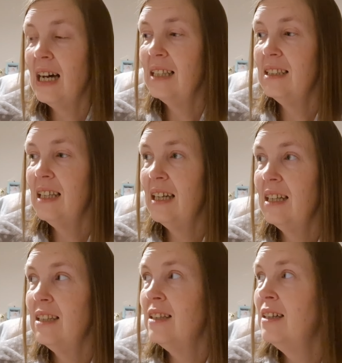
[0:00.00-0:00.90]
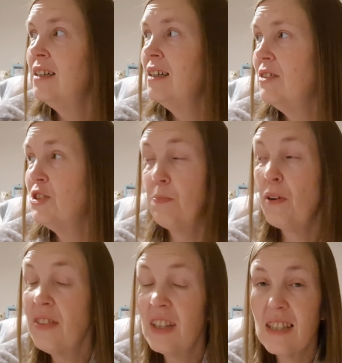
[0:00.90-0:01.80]
And then there's
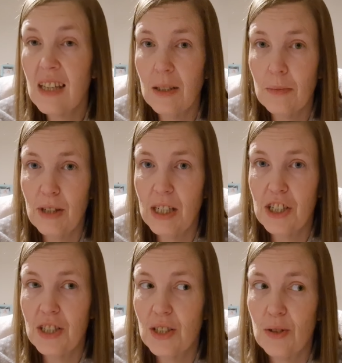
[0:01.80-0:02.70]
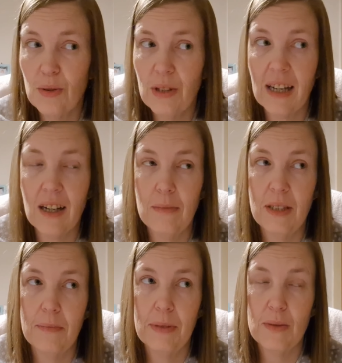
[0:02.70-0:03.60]
birthday celebrations and all that
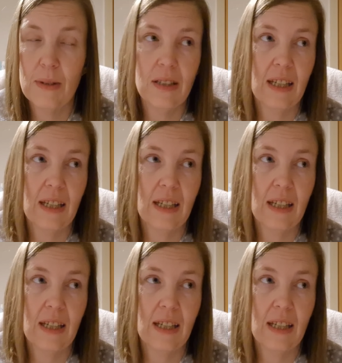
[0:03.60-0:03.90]
coming up as well.